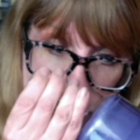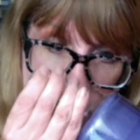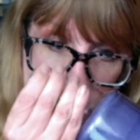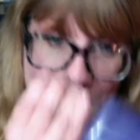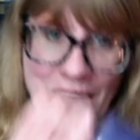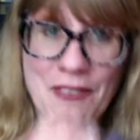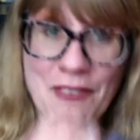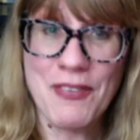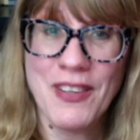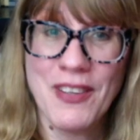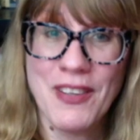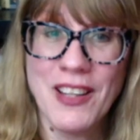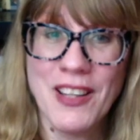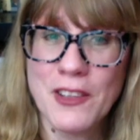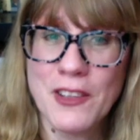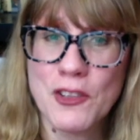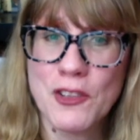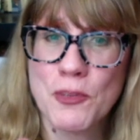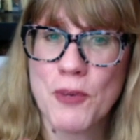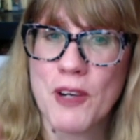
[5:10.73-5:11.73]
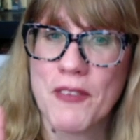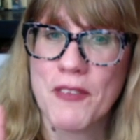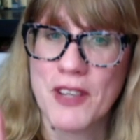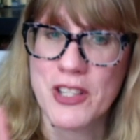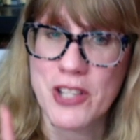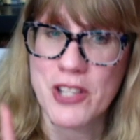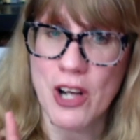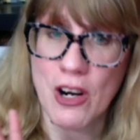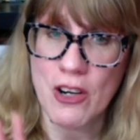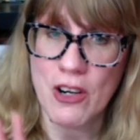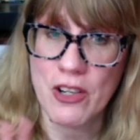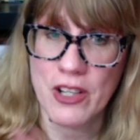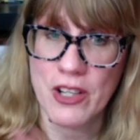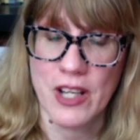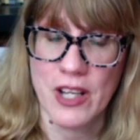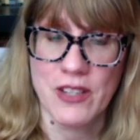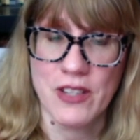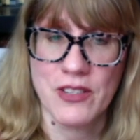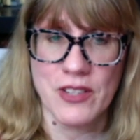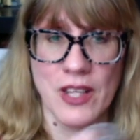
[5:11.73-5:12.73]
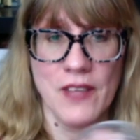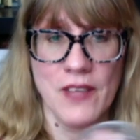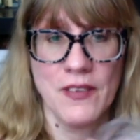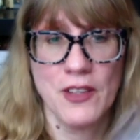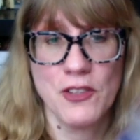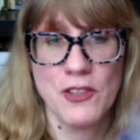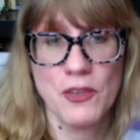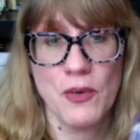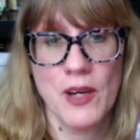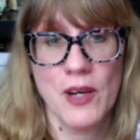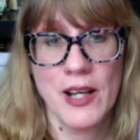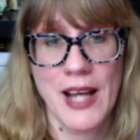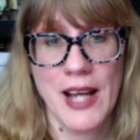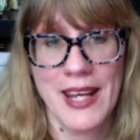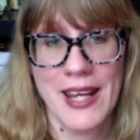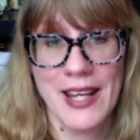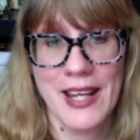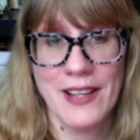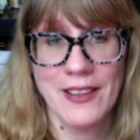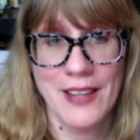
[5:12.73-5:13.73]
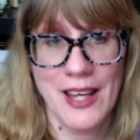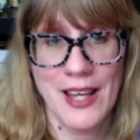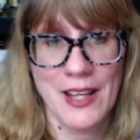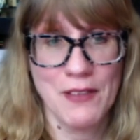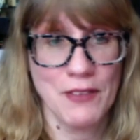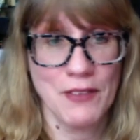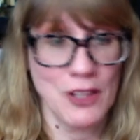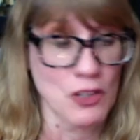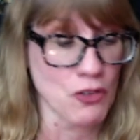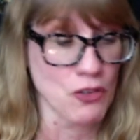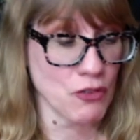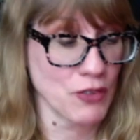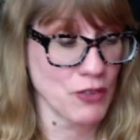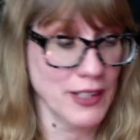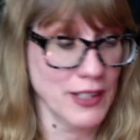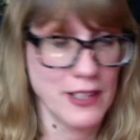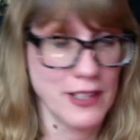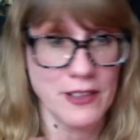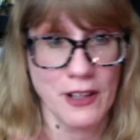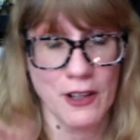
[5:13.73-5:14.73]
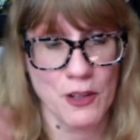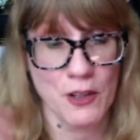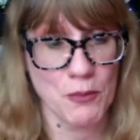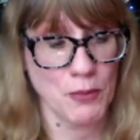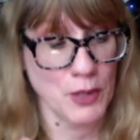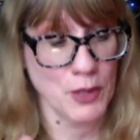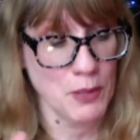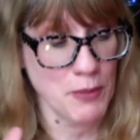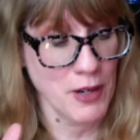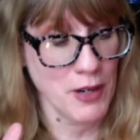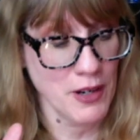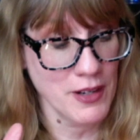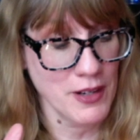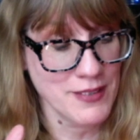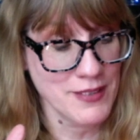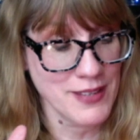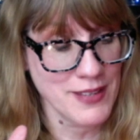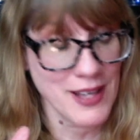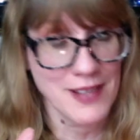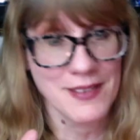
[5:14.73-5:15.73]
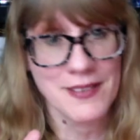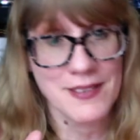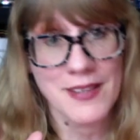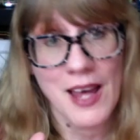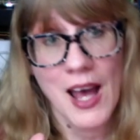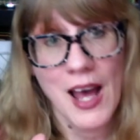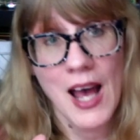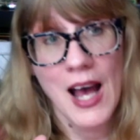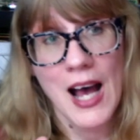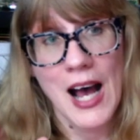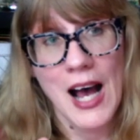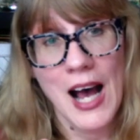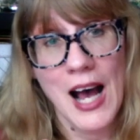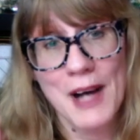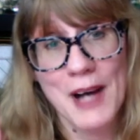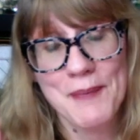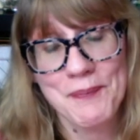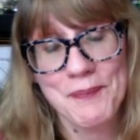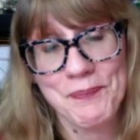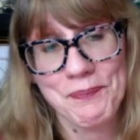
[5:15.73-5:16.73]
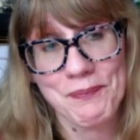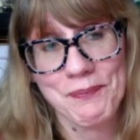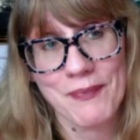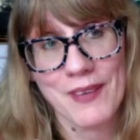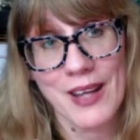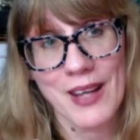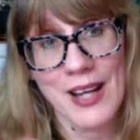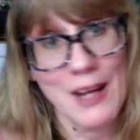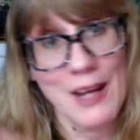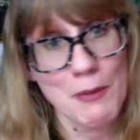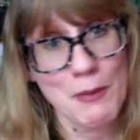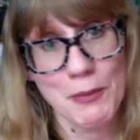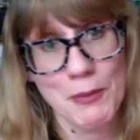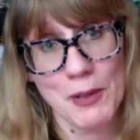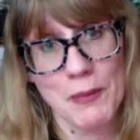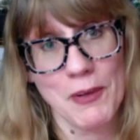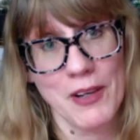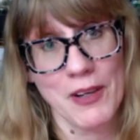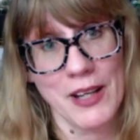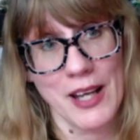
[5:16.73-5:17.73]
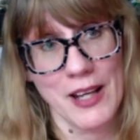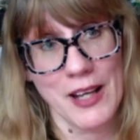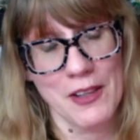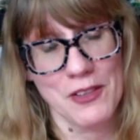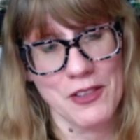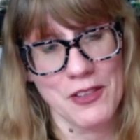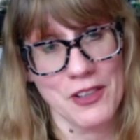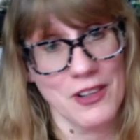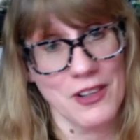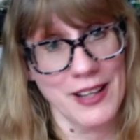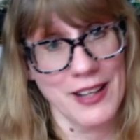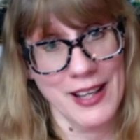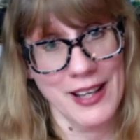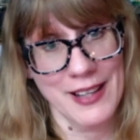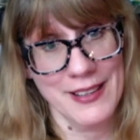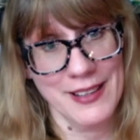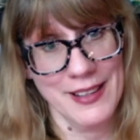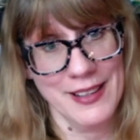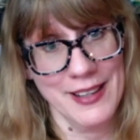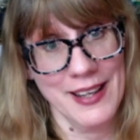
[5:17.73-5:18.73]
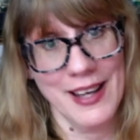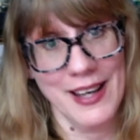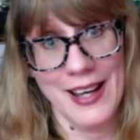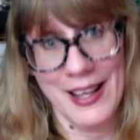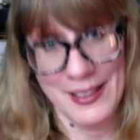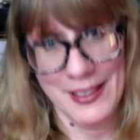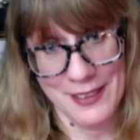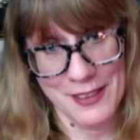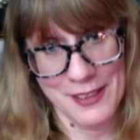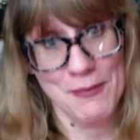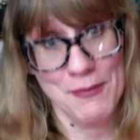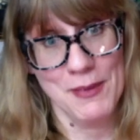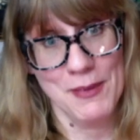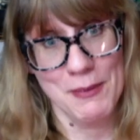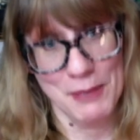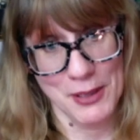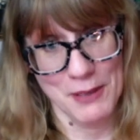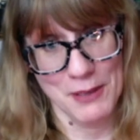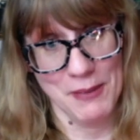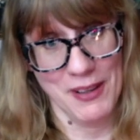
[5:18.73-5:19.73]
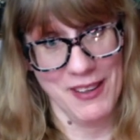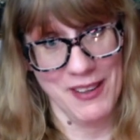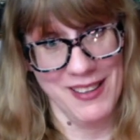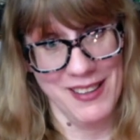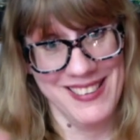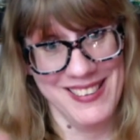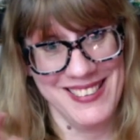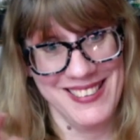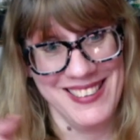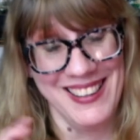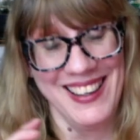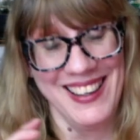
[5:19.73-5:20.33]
I feel like there's more of a tartness in this one. I get a lot of like really tart blueberry scents. Um, and I'm a blueberry connoisseur. I gotta tell you, I love my blueberries.